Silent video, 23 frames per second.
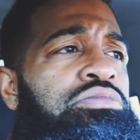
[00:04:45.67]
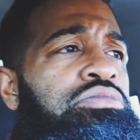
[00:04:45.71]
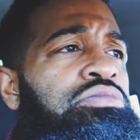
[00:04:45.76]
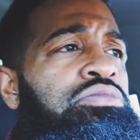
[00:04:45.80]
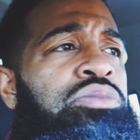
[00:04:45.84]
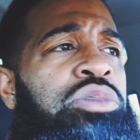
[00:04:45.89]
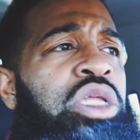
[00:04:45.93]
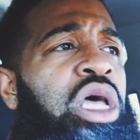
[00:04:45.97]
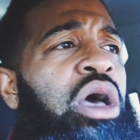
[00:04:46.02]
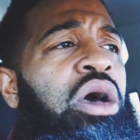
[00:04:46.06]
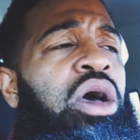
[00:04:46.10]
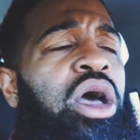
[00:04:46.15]

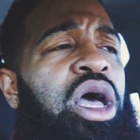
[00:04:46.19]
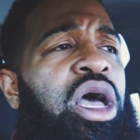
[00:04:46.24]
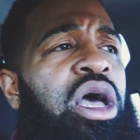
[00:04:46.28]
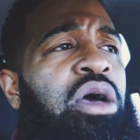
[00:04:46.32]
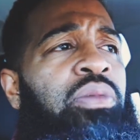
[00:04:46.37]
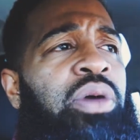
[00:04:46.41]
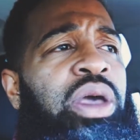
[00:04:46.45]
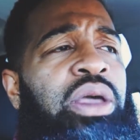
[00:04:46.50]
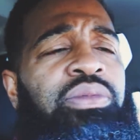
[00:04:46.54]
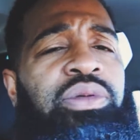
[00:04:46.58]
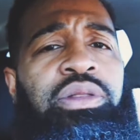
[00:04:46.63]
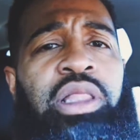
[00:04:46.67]
nah, uh,
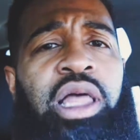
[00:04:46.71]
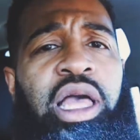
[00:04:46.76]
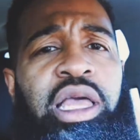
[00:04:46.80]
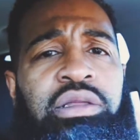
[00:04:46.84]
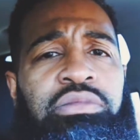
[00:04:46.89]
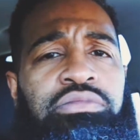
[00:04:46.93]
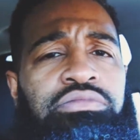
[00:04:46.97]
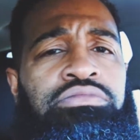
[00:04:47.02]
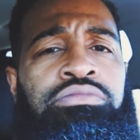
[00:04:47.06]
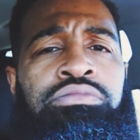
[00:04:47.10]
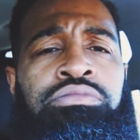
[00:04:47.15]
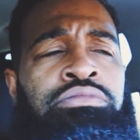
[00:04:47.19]
baby, like,
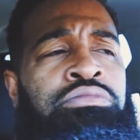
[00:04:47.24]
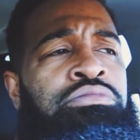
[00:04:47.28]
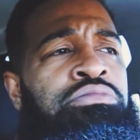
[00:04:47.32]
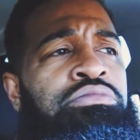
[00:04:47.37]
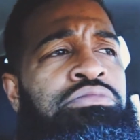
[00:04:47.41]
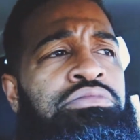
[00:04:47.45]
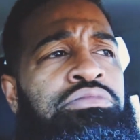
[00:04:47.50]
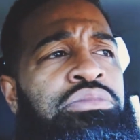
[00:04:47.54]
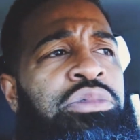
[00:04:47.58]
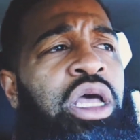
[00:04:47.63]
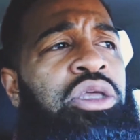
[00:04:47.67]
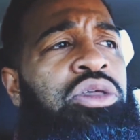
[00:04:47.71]
mm,
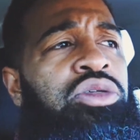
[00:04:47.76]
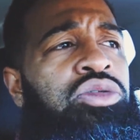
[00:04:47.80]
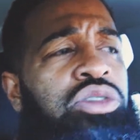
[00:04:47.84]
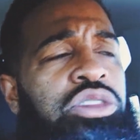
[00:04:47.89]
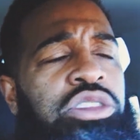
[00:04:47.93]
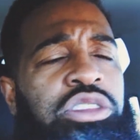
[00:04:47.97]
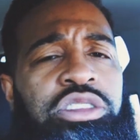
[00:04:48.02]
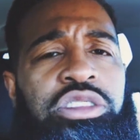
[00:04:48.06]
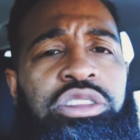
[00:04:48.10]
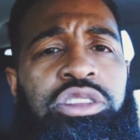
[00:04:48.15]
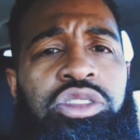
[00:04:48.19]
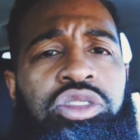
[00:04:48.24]
nah, you
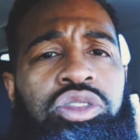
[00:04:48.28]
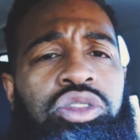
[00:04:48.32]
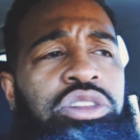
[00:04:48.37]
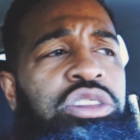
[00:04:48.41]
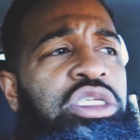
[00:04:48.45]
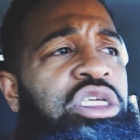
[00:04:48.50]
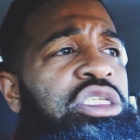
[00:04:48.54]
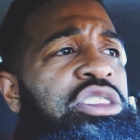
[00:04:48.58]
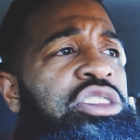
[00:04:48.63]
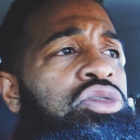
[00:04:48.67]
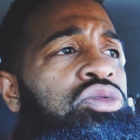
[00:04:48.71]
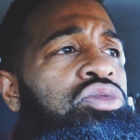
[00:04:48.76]
you
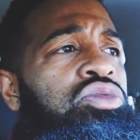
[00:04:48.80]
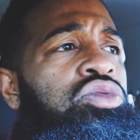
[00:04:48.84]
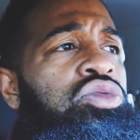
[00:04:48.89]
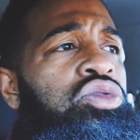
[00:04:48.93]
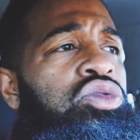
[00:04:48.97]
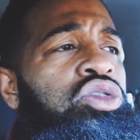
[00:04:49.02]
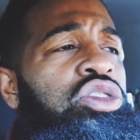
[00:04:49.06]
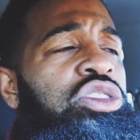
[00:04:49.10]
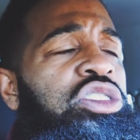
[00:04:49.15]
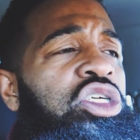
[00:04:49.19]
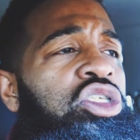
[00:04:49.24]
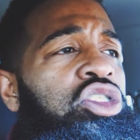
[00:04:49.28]
still too,
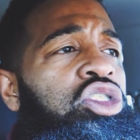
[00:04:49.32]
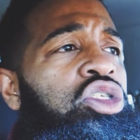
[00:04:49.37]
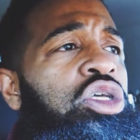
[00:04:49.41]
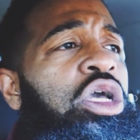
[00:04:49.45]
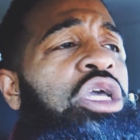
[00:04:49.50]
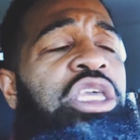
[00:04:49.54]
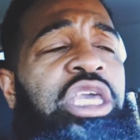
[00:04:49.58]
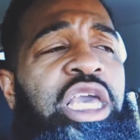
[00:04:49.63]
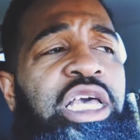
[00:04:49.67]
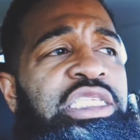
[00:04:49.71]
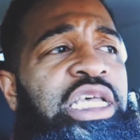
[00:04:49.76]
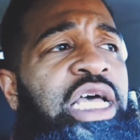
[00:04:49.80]
you still too young.
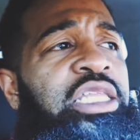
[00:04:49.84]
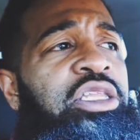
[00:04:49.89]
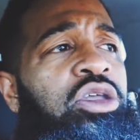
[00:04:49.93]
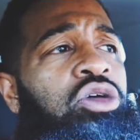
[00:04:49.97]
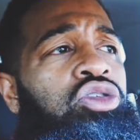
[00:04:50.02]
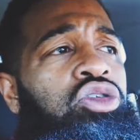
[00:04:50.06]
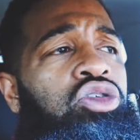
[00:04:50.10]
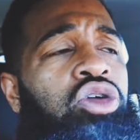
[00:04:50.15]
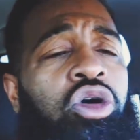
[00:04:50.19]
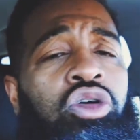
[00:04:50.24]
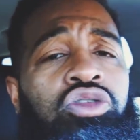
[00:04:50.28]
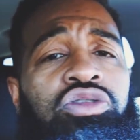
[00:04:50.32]
Yes, I know
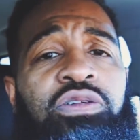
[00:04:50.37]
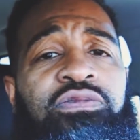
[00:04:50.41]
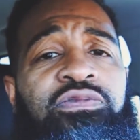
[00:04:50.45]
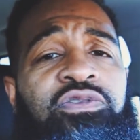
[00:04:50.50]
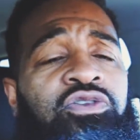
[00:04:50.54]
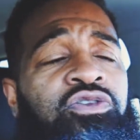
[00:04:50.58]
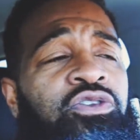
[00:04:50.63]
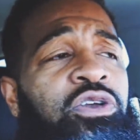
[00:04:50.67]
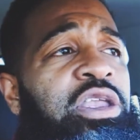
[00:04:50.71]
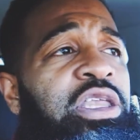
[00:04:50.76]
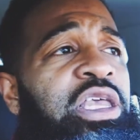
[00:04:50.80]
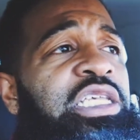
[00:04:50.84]
you old enough to
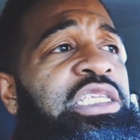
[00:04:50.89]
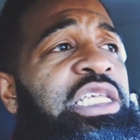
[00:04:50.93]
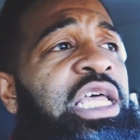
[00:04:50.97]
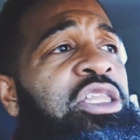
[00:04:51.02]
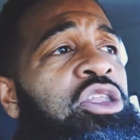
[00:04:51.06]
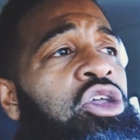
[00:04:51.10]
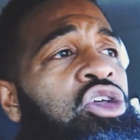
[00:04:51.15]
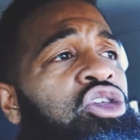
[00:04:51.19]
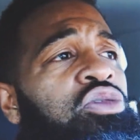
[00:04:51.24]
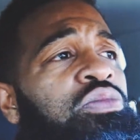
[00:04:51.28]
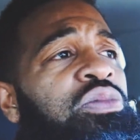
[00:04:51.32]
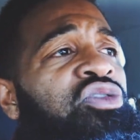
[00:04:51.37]
drink. Yes, I
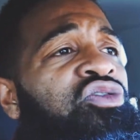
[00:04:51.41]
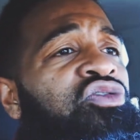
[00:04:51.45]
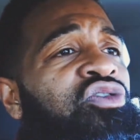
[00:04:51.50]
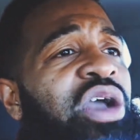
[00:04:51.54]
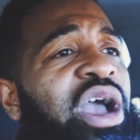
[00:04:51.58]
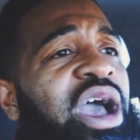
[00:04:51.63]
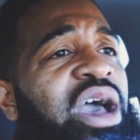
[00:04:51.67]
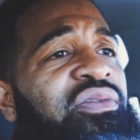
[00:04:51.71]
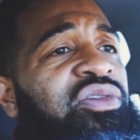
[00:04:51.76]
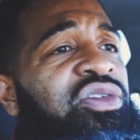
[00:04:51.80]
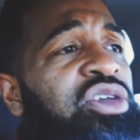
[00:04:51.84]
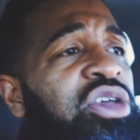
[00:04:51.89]
know you've been
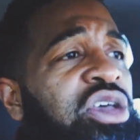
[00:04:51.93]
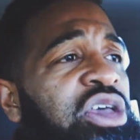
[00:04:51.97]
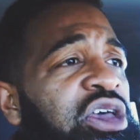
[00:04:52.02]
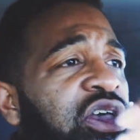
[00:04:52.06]
driving